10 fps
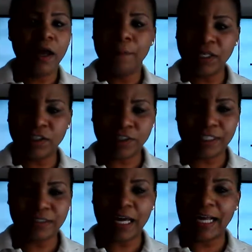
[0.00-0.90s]

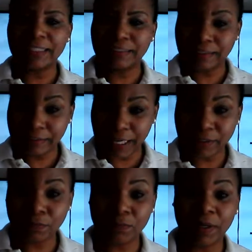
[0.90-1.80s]
mission and
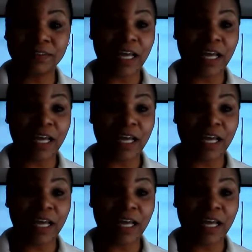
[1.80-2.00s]
statement